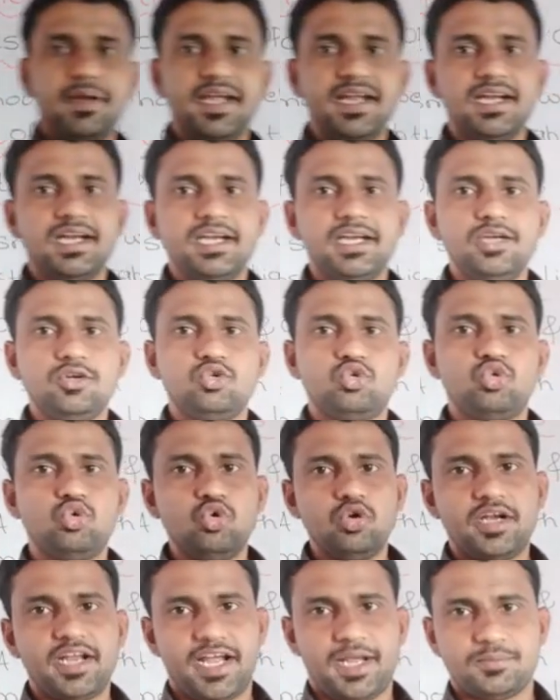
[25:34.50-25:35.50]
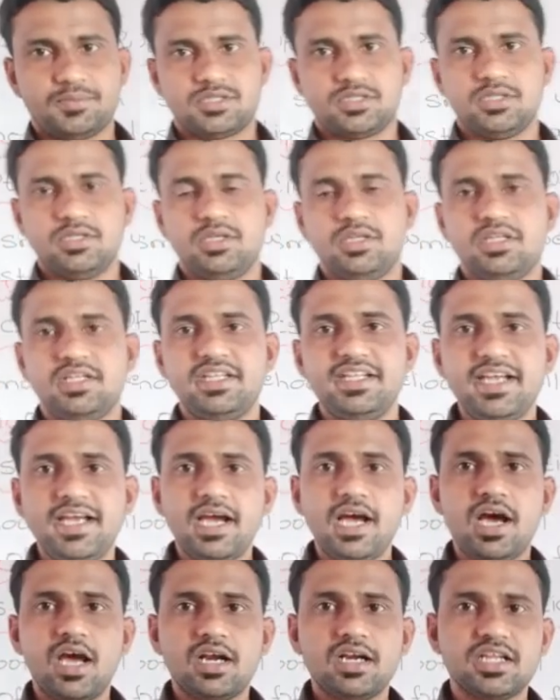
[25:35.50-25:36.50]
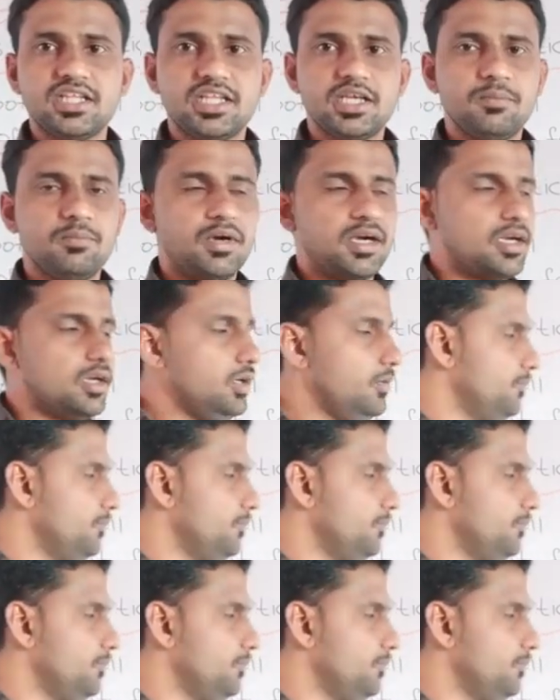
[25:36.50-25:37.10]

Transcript: mainly two types. They are nothing but